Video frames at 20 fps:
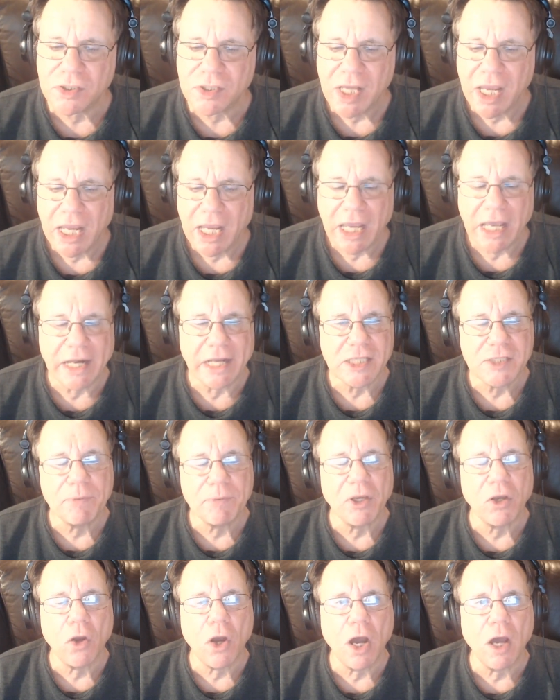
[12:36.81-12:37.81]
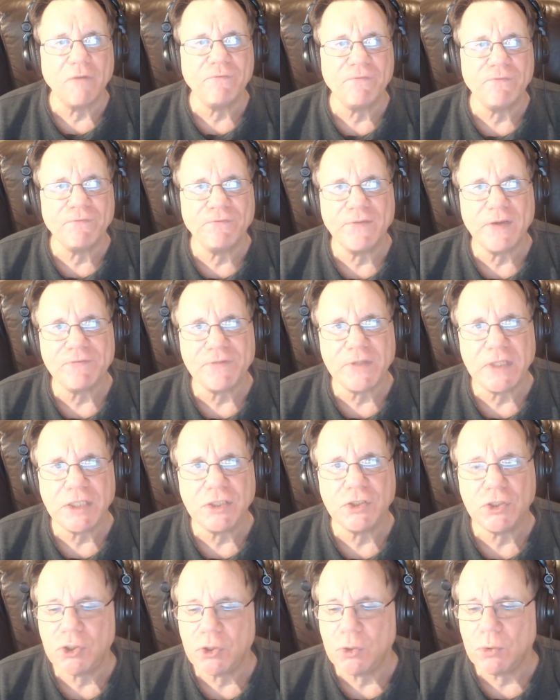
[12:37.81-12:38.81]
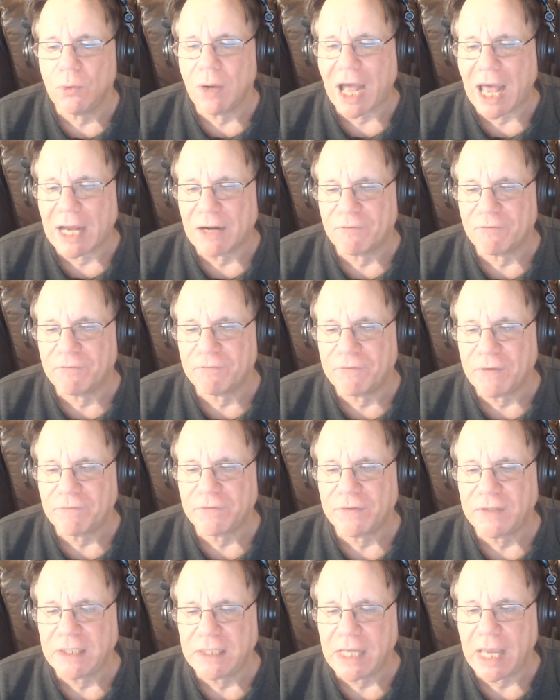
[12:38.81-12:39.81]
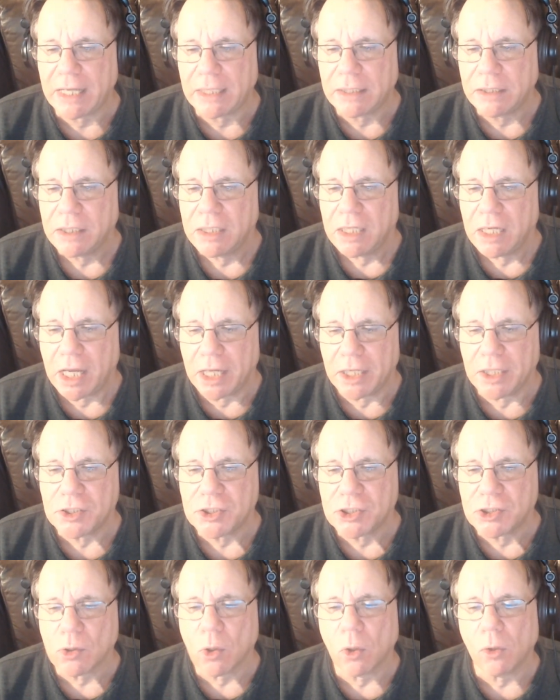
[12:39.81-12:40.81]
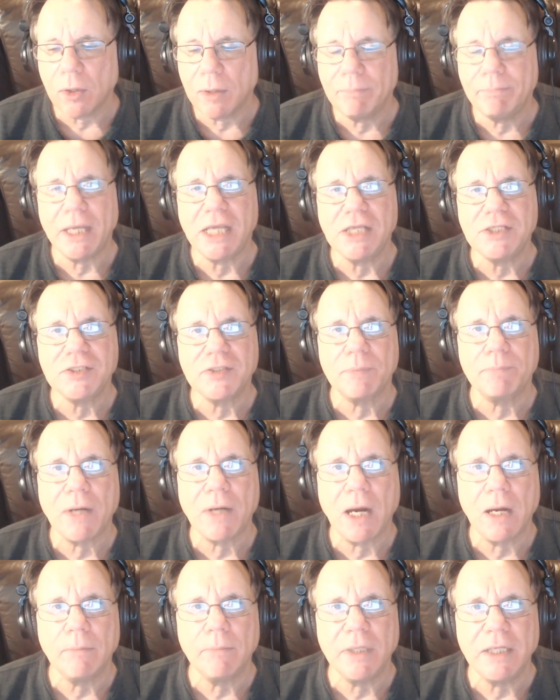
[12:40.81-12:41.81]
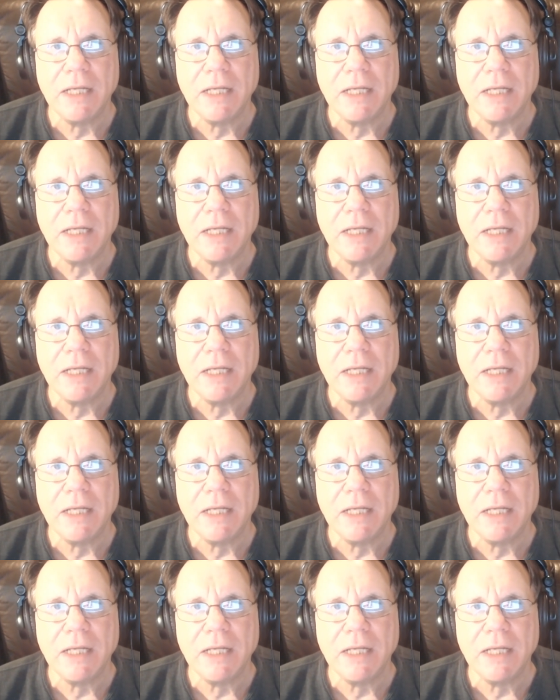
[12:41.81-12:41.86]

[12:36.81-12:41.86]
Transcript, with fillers: and has gone 52 out of 58 in the stolen base department.